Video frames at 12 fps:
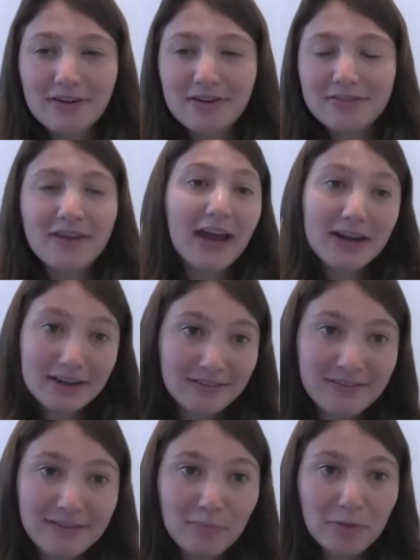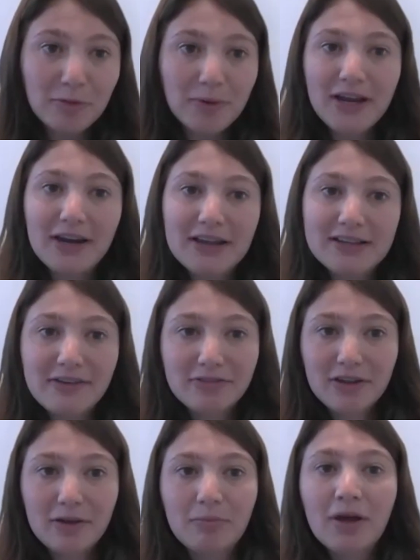Titan submarine, it
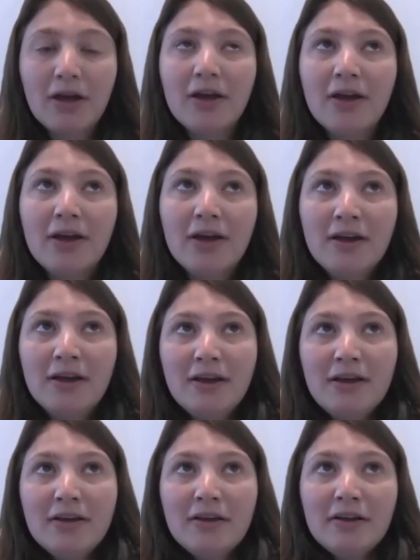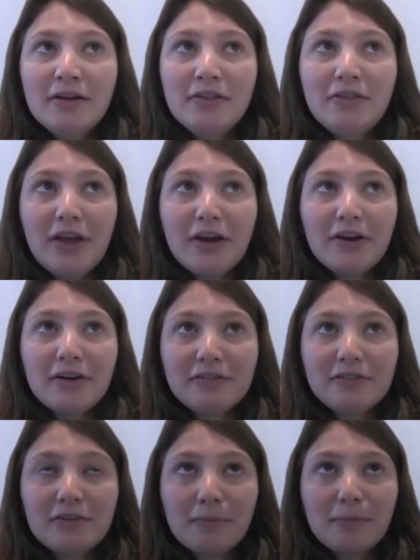definitely
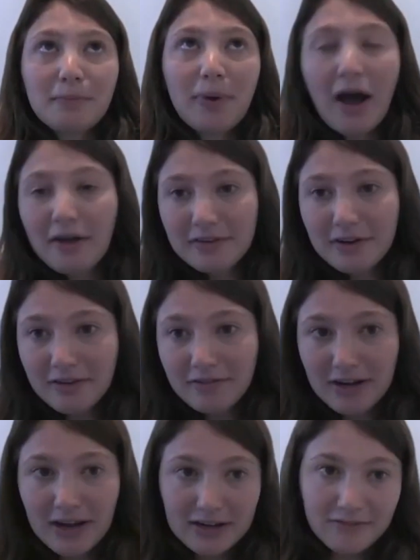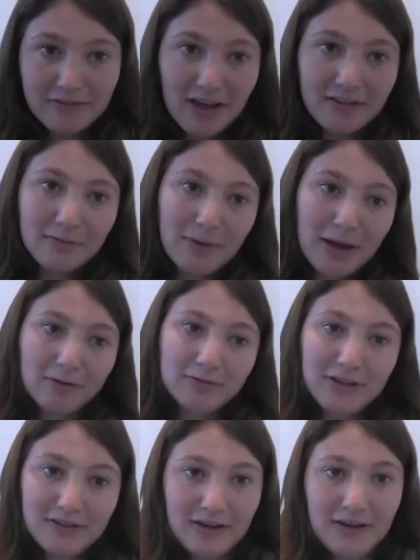there's positive and negative sides about,
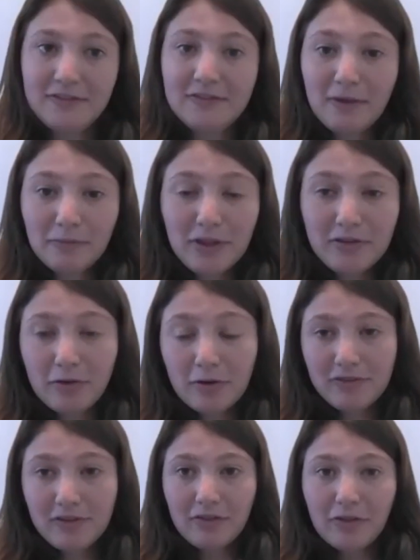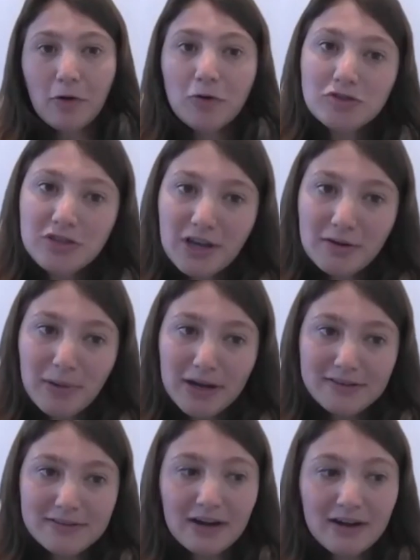listen, it's something focusing on the ocean, but
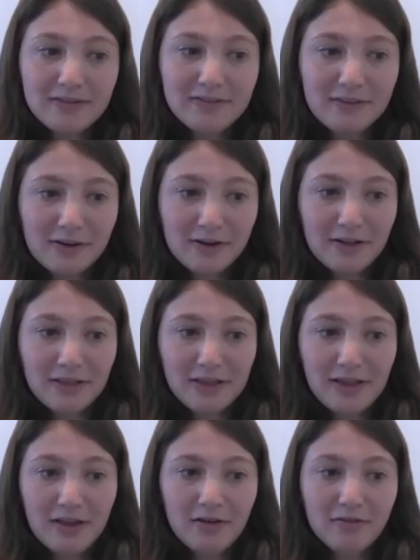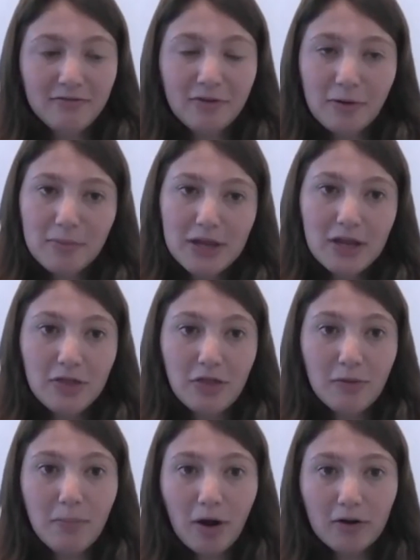it's not necessarily for me the
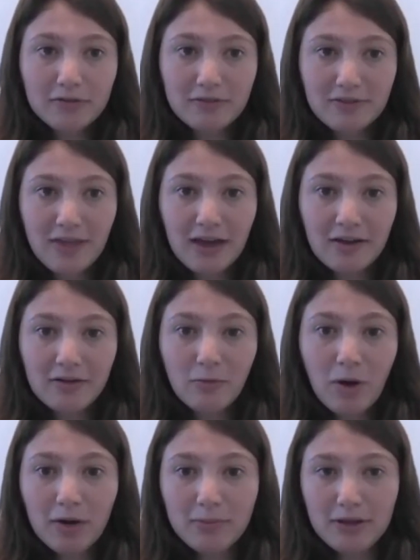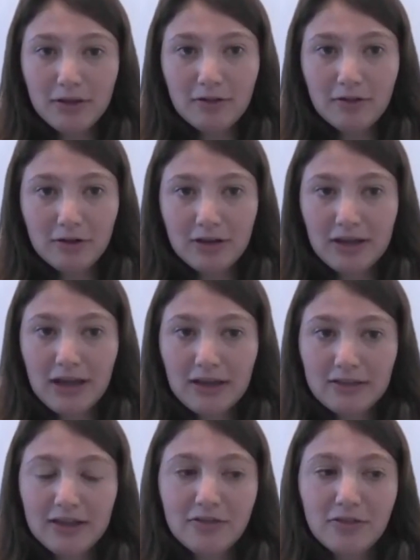parts that want to be looking at.
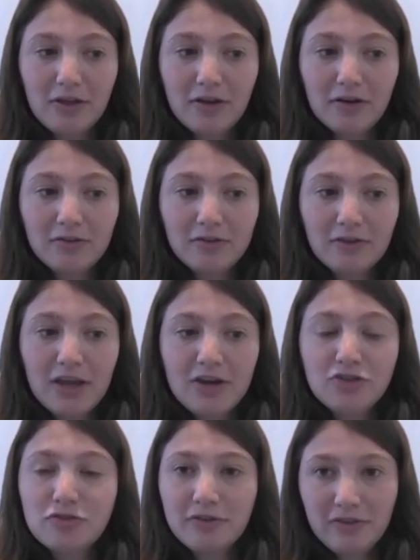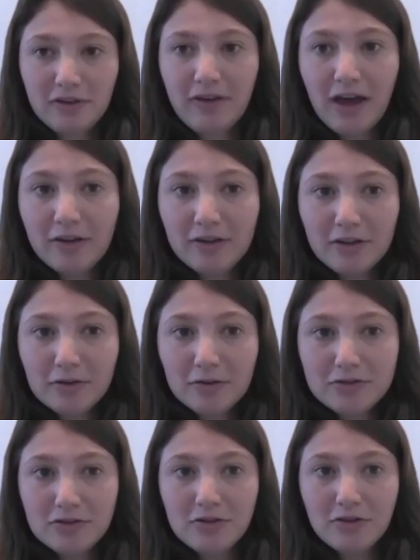Like there's intrinsic value
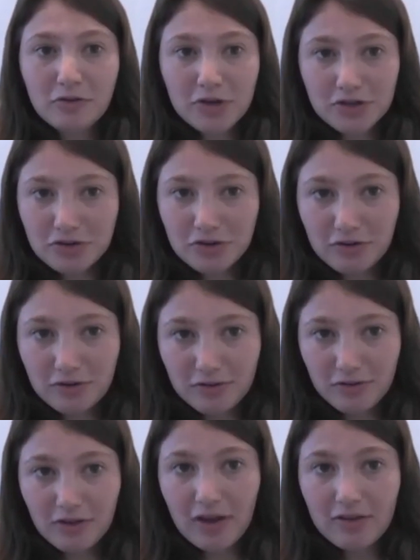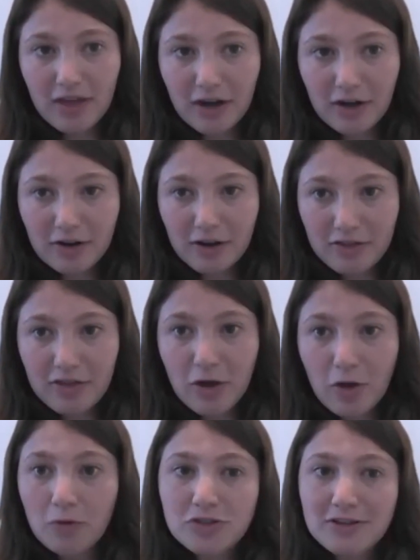to the creatures that are in the
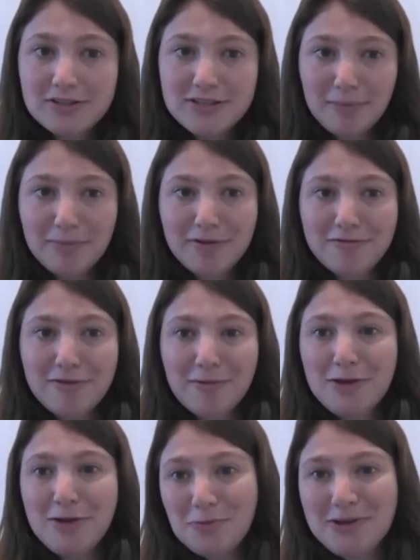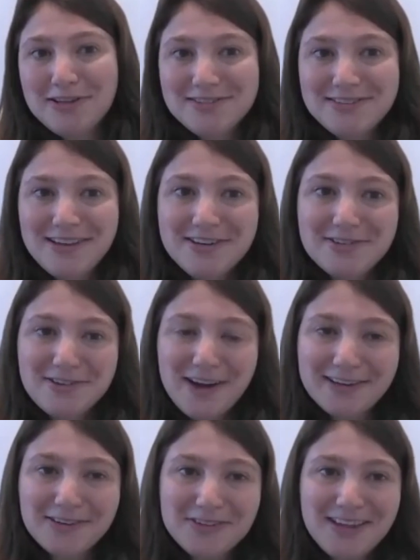ocean separate from humans
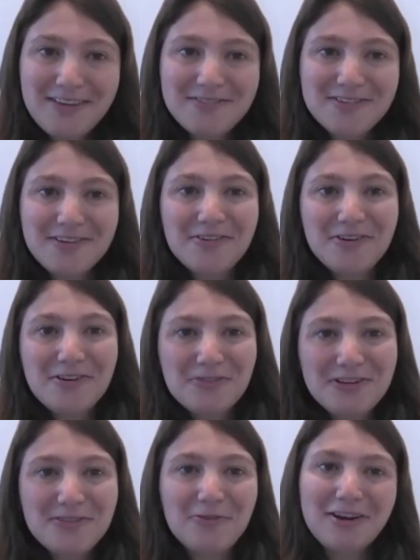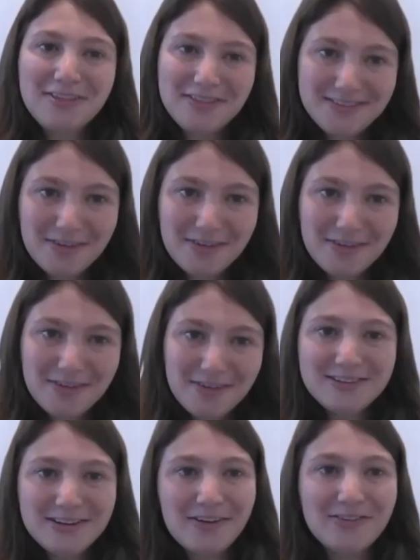interacting with them. So humans went in the submarine
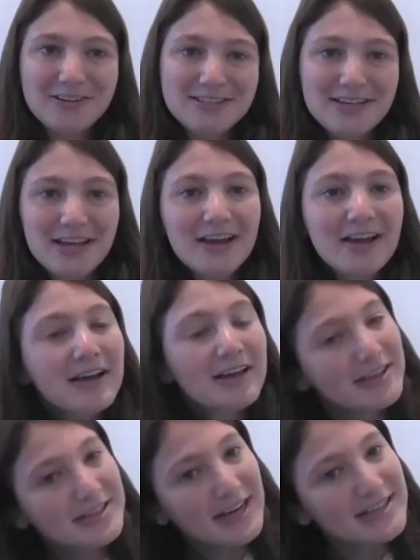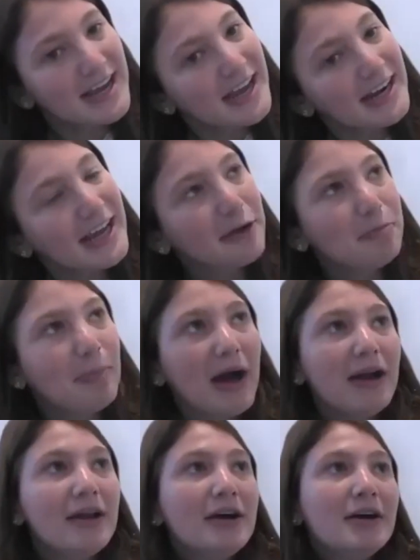to go and see the Titanic,
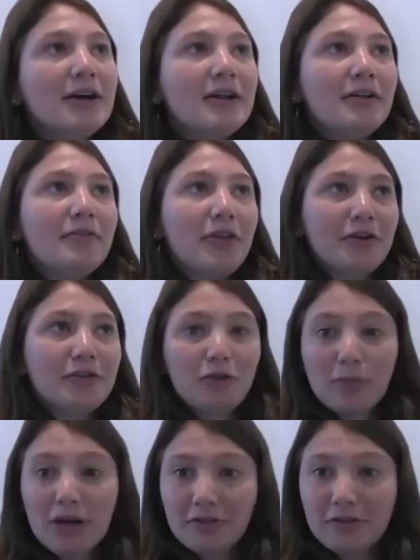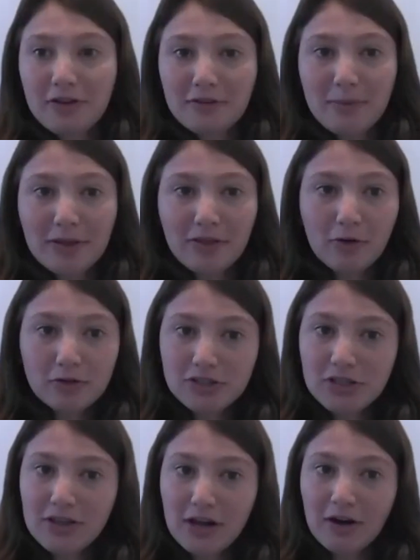but there's so many other things about the
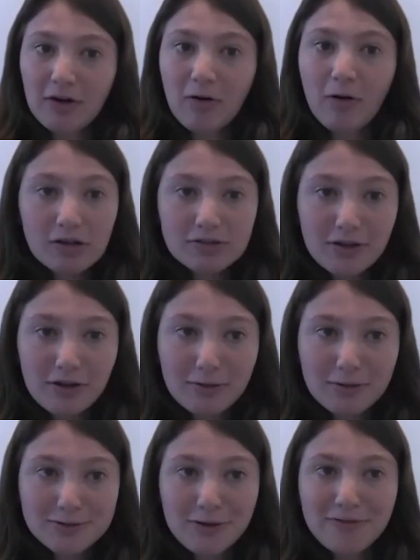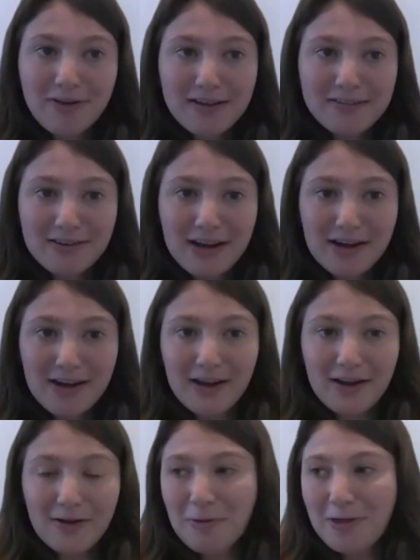ocean that are also so
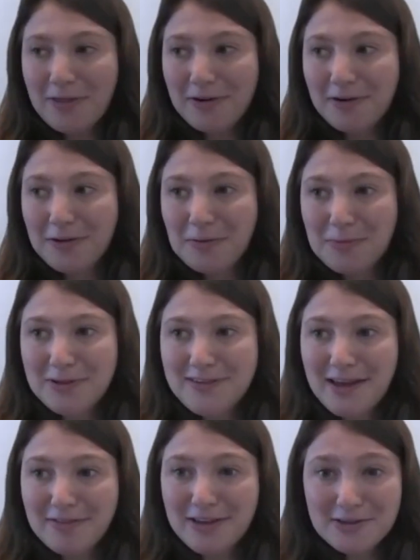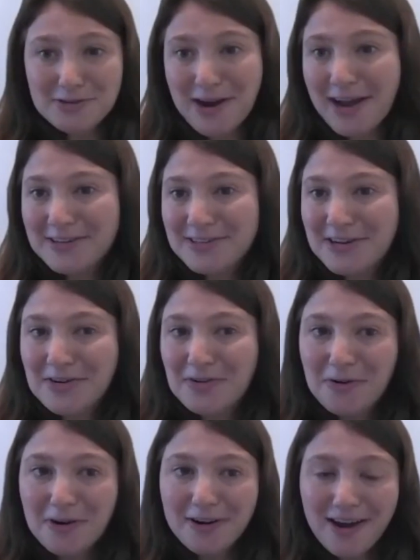fascinating, whether humans have interacted
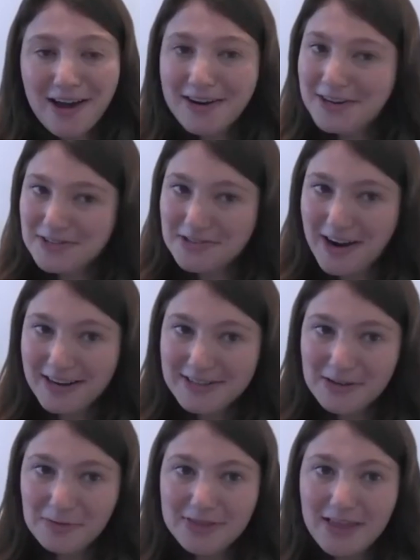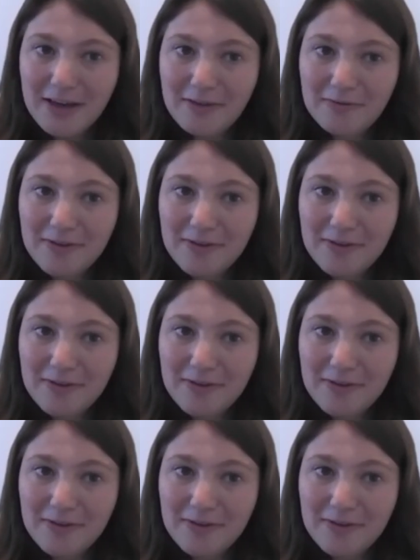or not interacted with them.